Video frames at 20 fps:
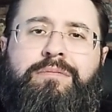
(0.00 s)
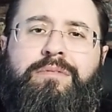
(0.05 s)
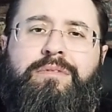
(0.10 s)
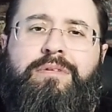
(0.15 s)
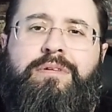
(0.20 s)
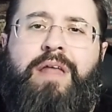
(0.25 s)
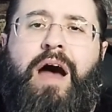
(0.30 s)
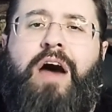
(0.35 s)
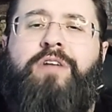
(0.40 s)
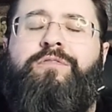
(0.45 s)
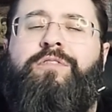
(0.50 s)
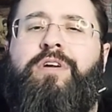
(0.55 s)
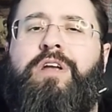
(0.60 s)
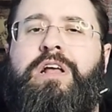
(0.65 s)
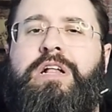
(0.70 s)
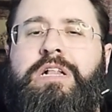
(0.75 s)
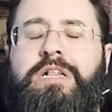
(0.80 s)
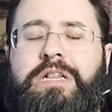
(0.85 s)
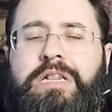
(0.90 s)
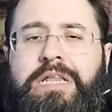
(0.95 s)
not very
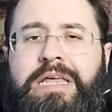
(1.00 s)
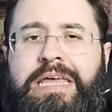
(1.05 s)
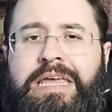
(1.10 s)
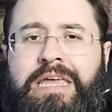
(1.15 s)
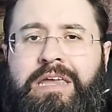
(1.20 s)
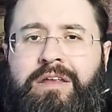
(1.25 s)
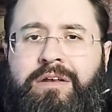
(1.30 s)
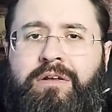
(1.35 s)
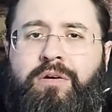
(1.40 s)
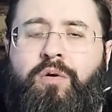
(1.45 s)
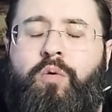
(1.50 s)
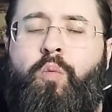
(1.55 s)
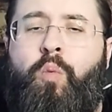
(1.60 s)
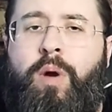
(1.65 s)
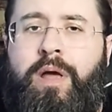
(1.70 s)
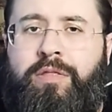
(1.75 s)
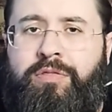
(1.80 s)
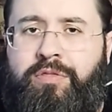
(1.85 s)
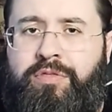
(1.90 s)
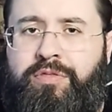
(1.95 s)
clean
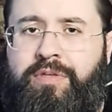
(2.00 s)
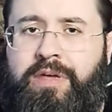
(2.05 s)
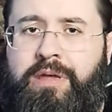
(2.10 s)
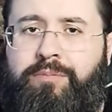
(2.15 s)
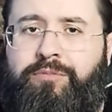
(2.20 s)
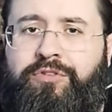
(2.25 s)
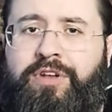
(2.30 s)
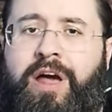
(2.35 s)
win themes.